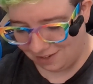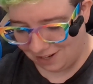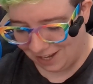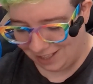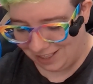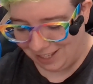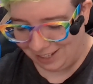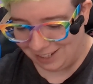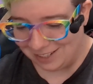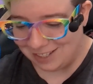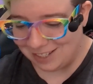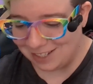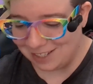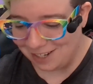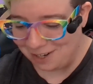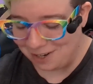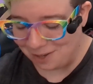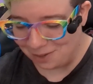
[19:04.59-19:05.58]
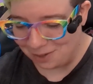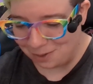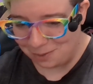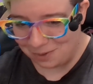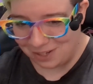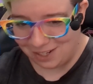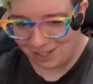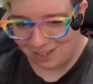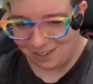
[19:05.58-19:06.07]
I think this is another
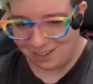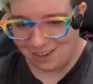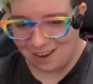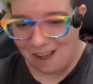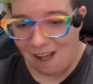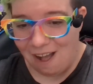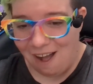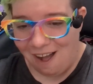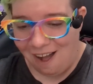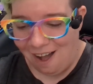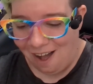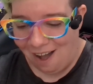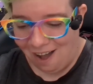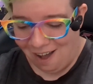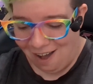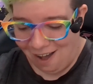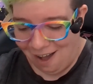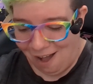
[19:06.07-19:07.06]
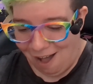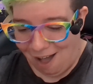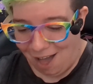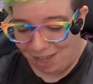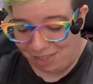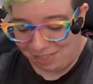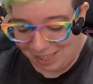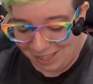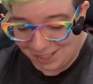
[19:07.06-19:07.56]
one.
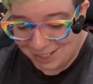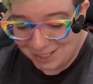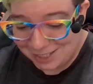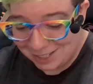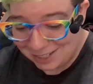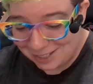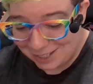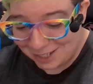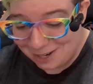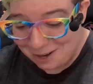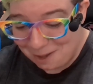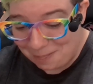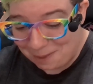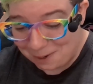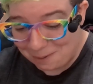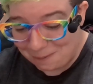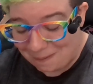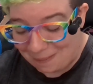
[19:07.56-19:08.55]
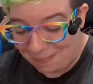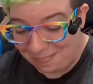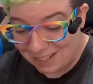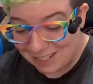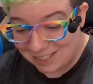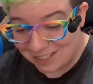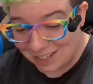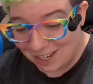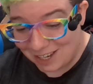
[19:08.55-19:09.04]
I think this is another one
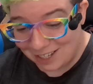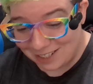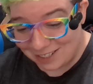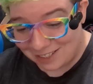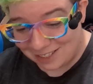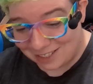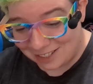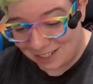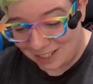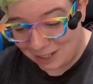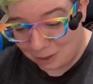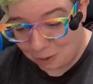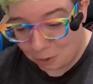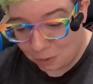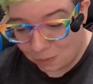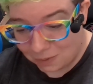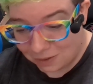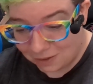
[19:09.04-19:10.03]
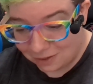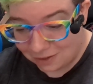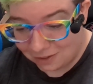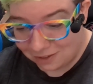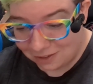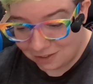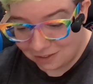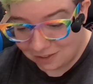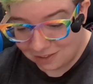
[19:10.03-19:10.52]
that's a
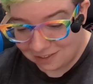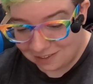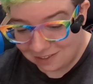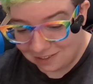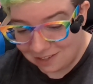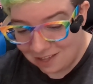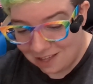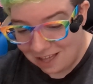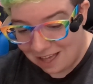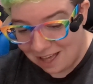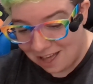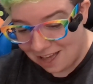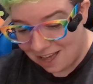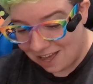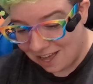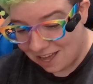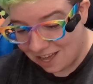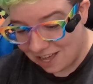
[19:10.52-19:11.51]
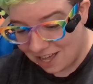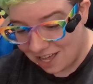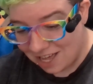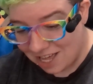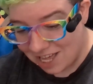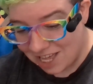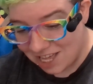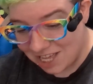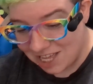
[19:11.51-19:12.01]
sequel.
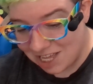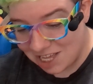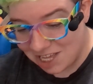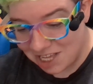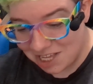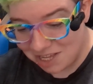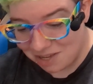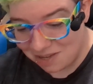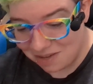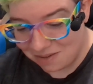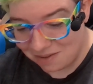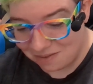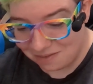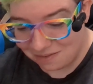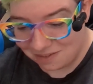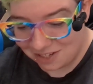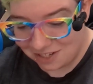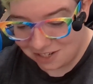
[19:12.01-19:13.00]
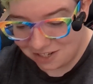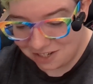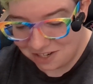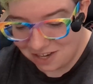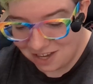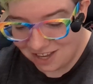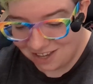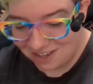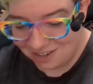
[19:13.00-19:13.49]
Oh
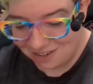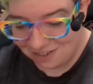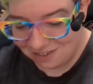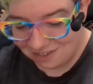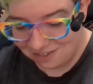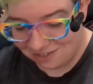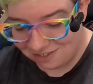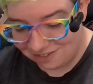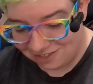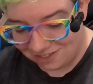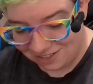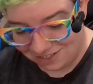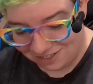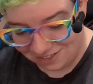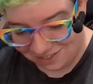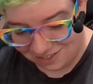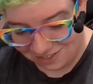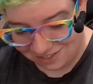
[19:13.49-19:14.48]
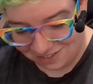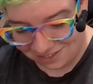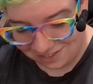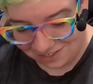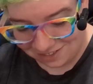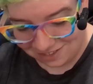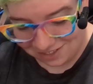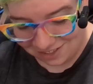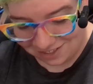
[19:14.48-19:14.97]
no.
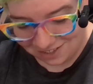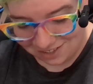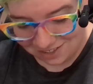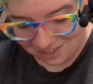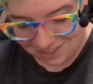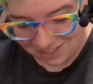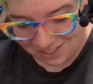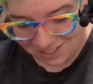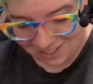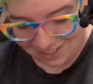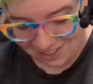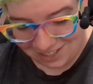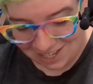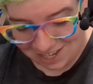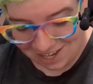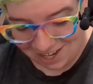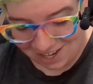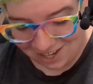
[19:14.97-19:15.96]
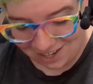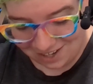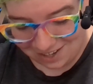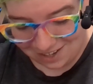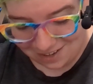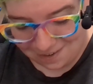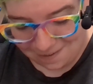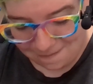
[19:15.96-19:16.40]
Yeah.